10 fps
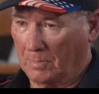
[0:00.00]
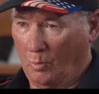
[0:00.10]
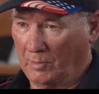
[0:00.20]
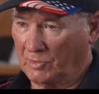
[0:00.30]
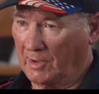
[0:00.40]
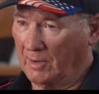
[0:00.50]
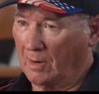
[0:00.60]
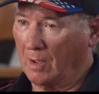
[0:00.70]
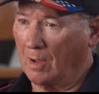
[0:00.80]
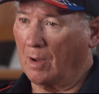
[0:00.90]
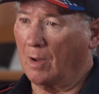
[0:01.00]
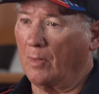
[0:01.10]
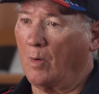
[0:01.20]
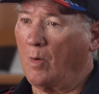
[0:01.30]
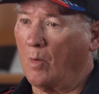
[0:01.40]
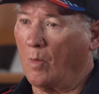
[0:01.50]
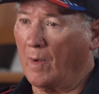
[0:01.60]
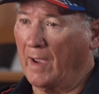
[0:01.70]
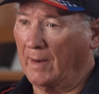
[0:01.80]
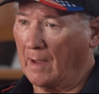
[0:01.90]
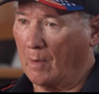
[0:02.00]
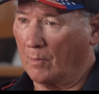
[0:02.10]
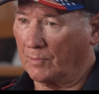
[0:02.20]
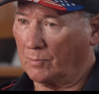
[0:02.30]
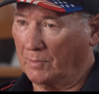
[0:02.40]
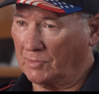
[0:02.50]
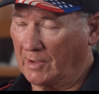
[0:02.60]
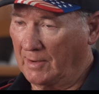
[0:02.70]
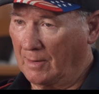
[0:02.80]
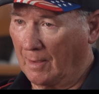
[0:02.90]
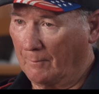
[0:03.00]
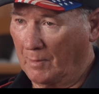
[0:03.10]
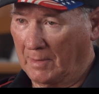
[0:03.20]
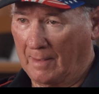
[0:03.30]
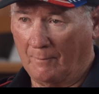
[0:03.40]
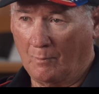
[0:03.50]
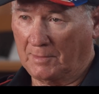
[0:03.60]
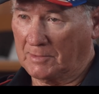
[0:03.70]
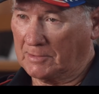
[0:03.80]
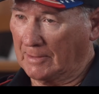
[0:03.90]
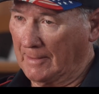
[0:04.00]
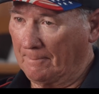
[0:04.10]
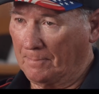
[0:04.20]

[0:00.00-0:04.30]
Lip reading: We stayed the whole 8 hours. We stayed up. We never went to sleep.